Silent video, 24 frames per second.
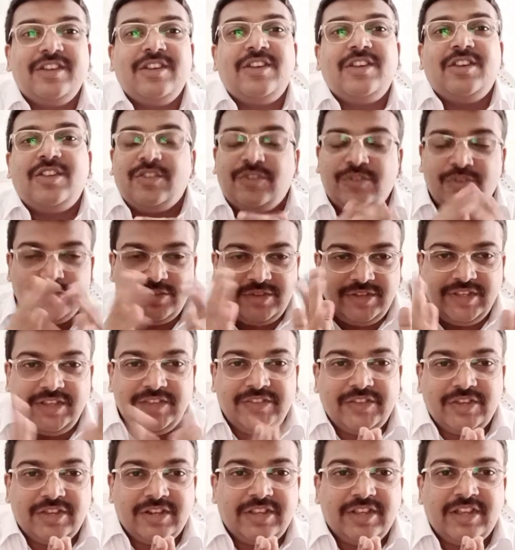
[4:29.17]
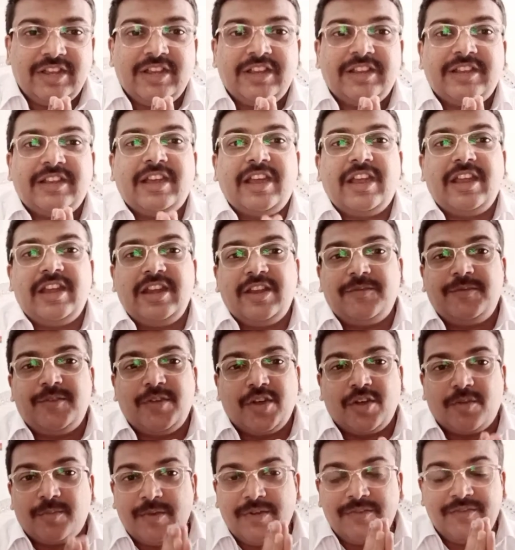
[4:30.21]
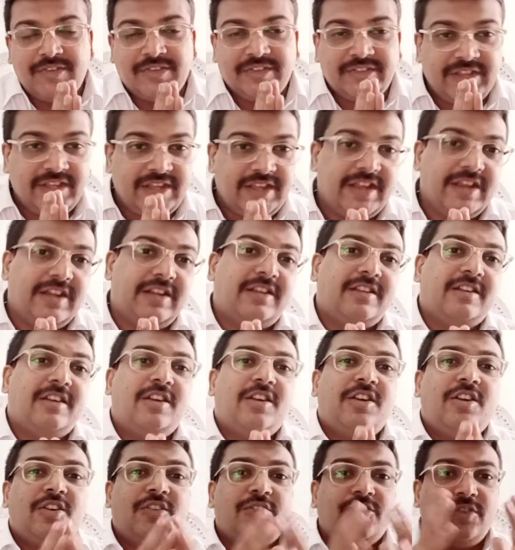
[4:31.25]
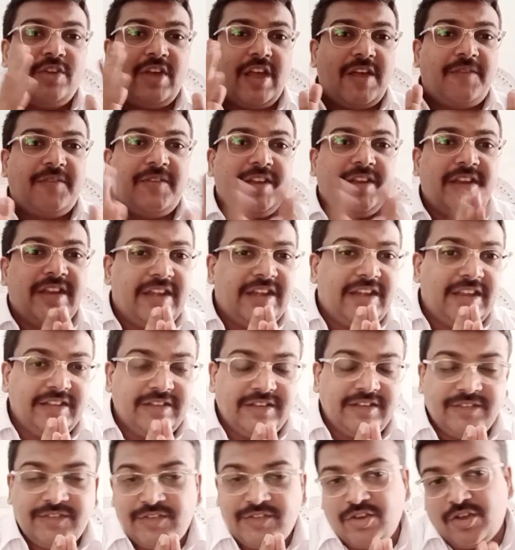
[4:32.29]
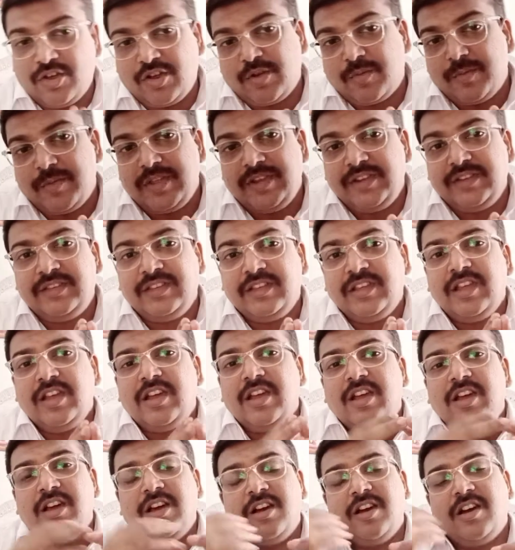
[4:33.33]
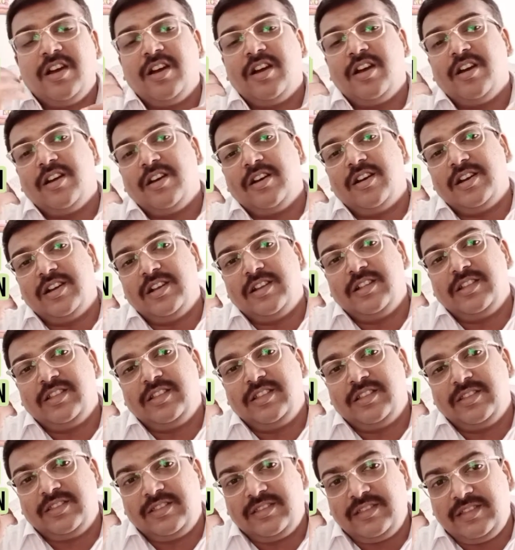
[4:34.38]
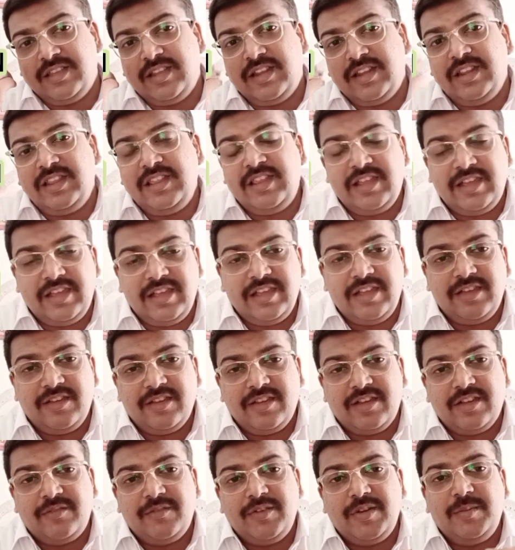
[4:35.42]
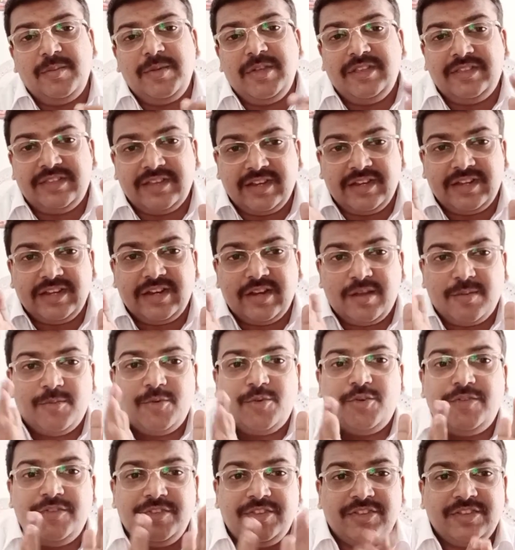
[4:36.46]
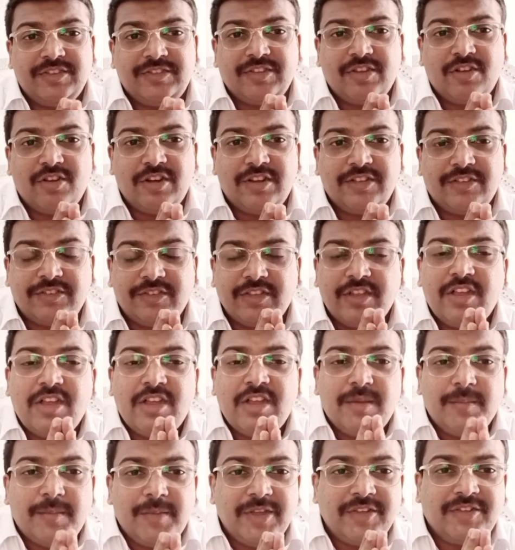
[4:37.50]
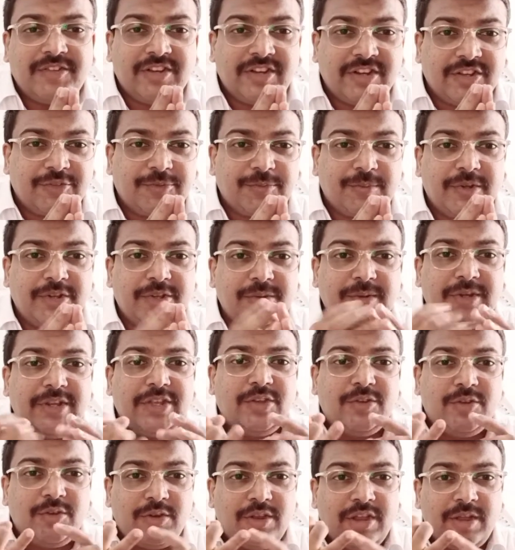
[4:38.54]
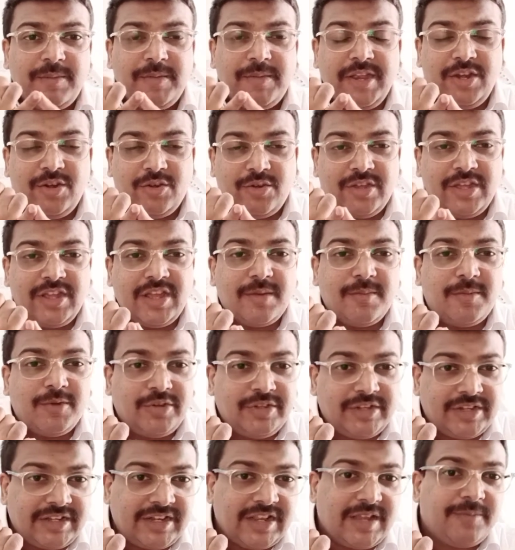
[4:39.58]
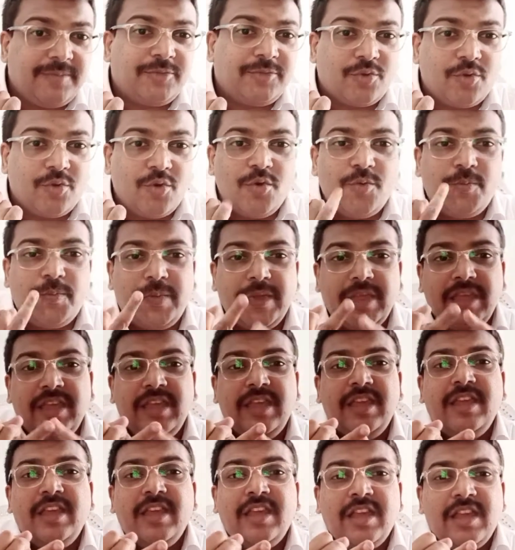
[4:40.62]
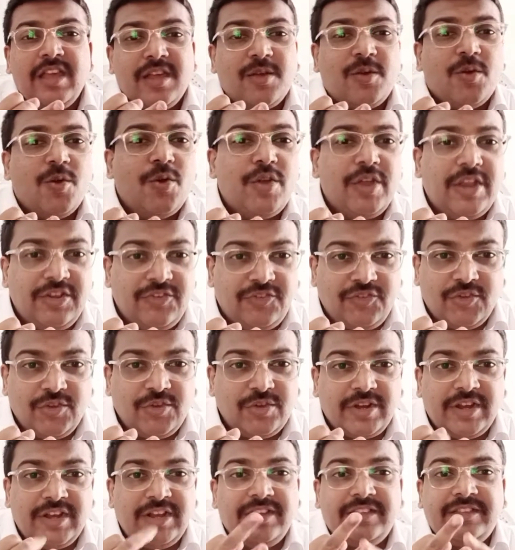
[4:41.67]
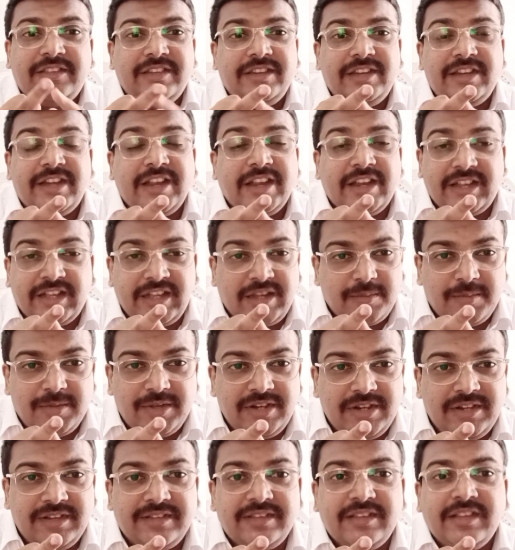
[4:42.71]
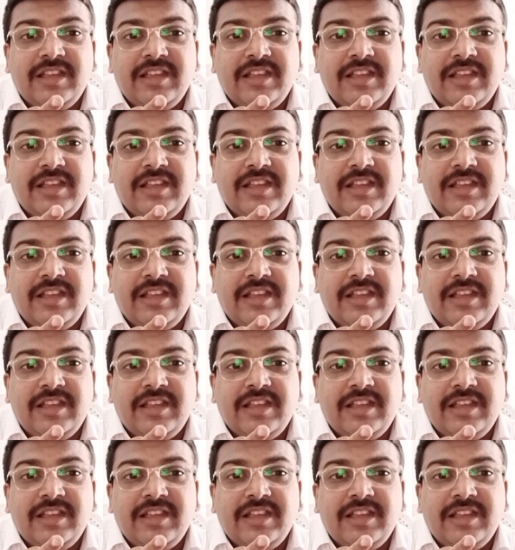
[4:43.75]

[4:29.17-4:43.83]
So these are the kind of document which they get. So after getting these documents, still there will be certain amount which is called as patient responsibility. You will be knowing about the terms co-pay, co-insurance, deductibles,